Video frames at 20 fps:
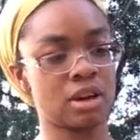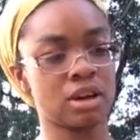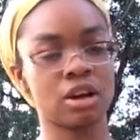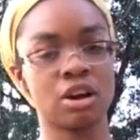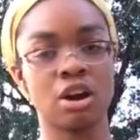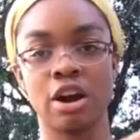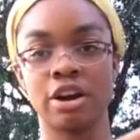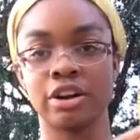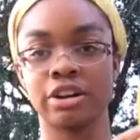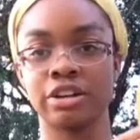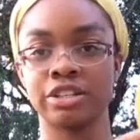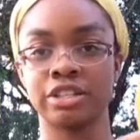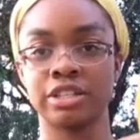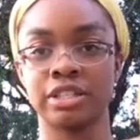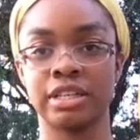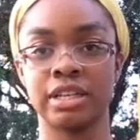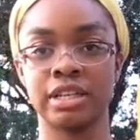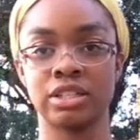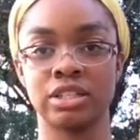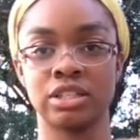garter
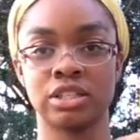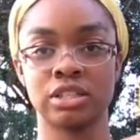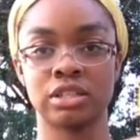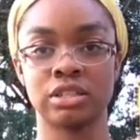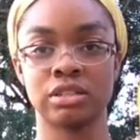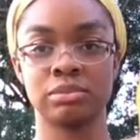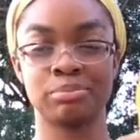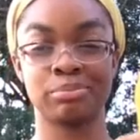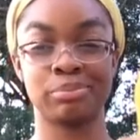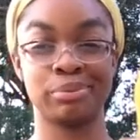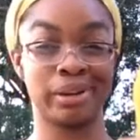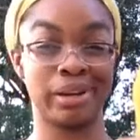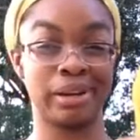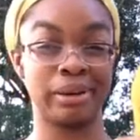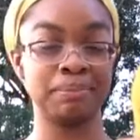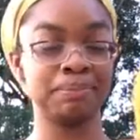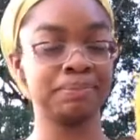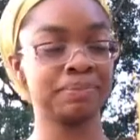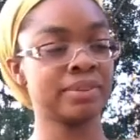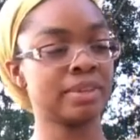stitch
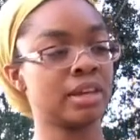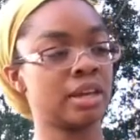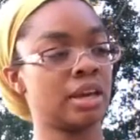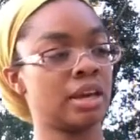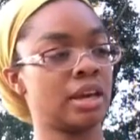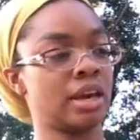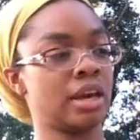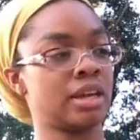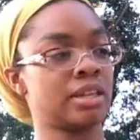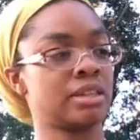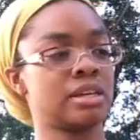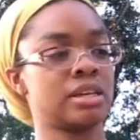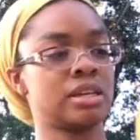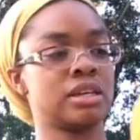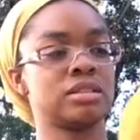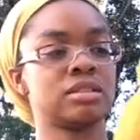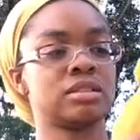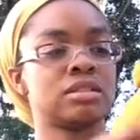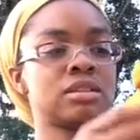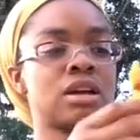brim, and
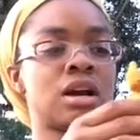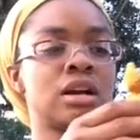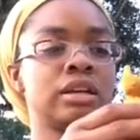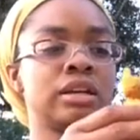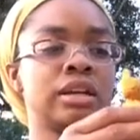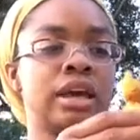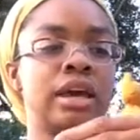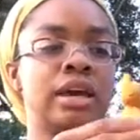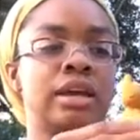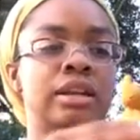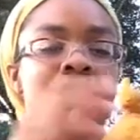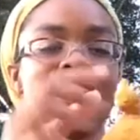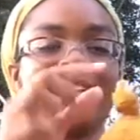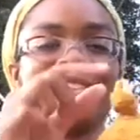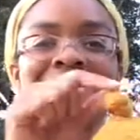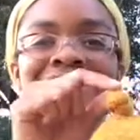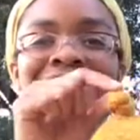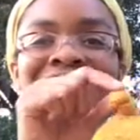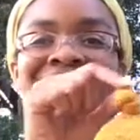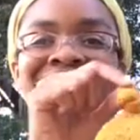then stockinette, and
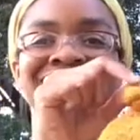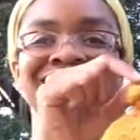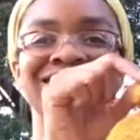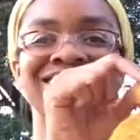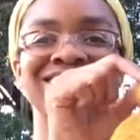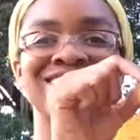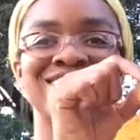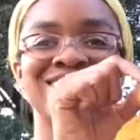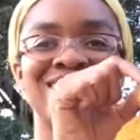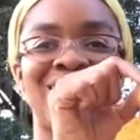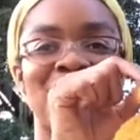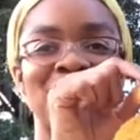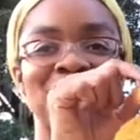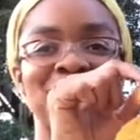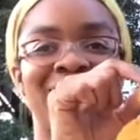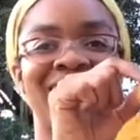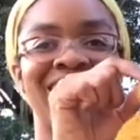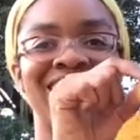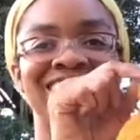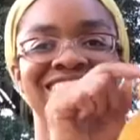then a little top
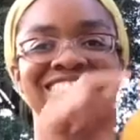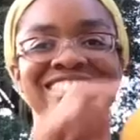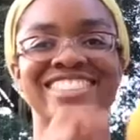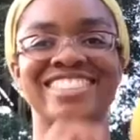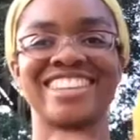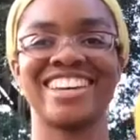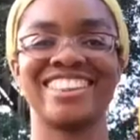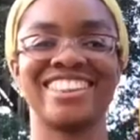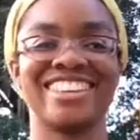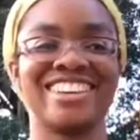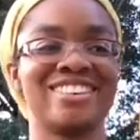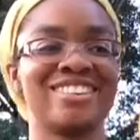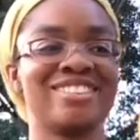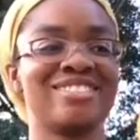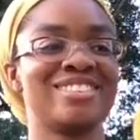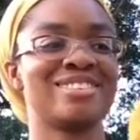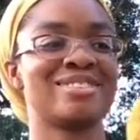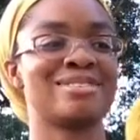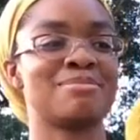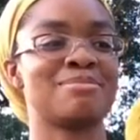knot, which I think will
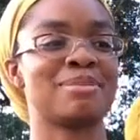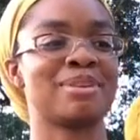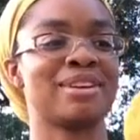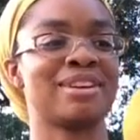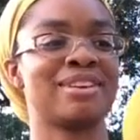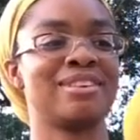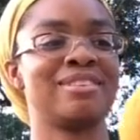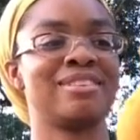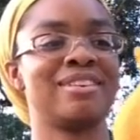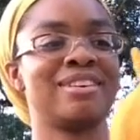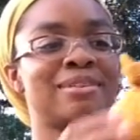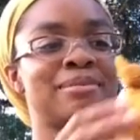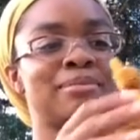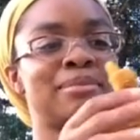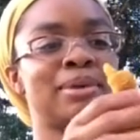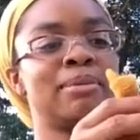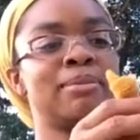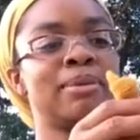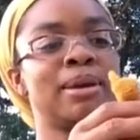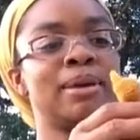be super cute on a
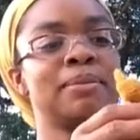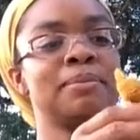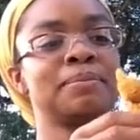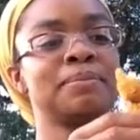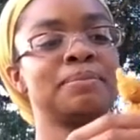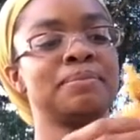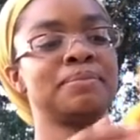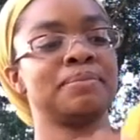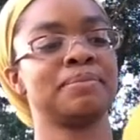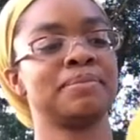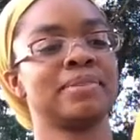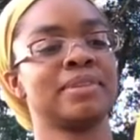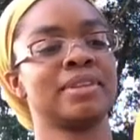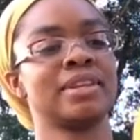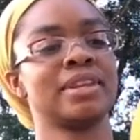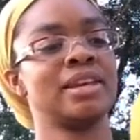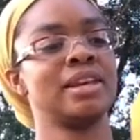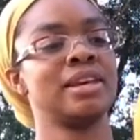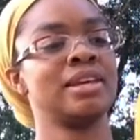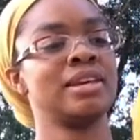baby.
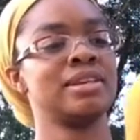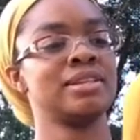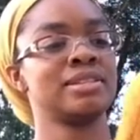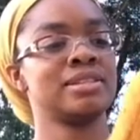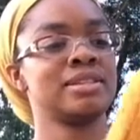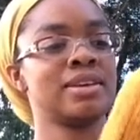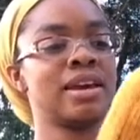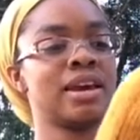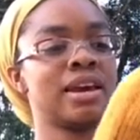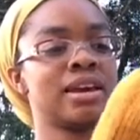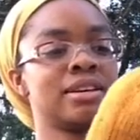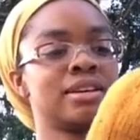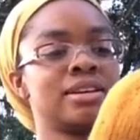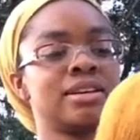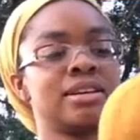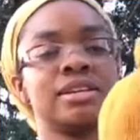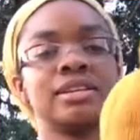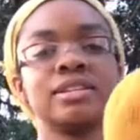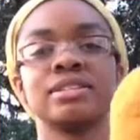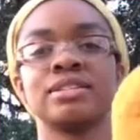So yeah,
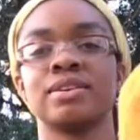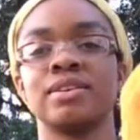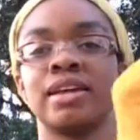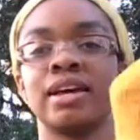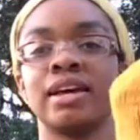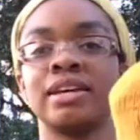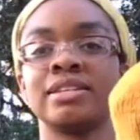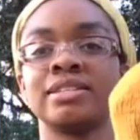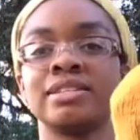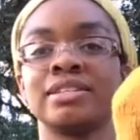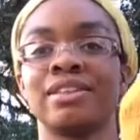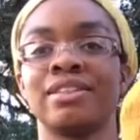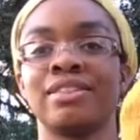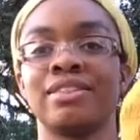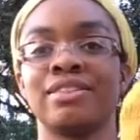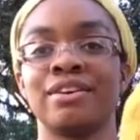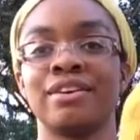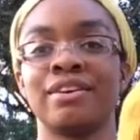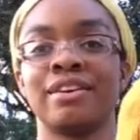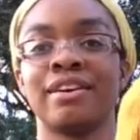so that is the
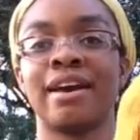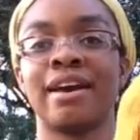third